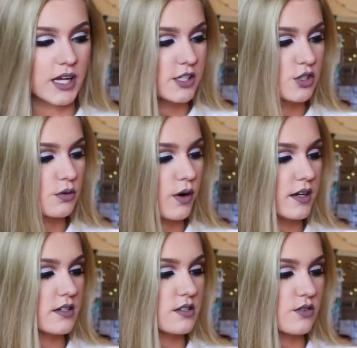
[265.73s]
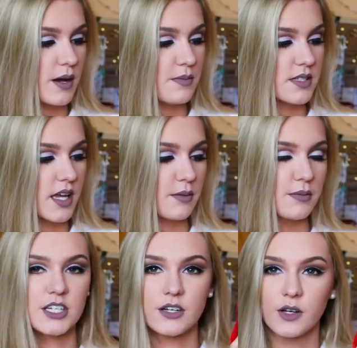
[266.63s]
I don't know how to describe this type of
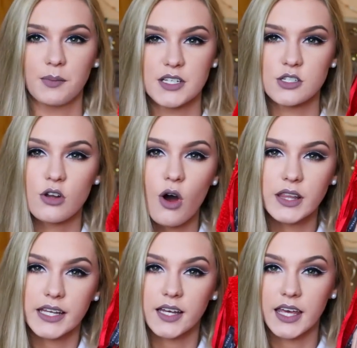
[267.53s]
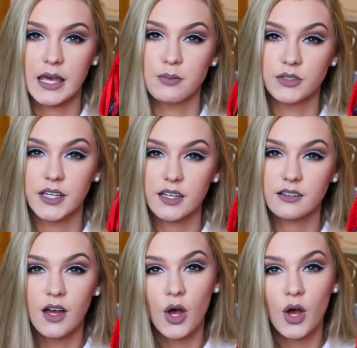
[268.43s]
material, but it's not like a cable knit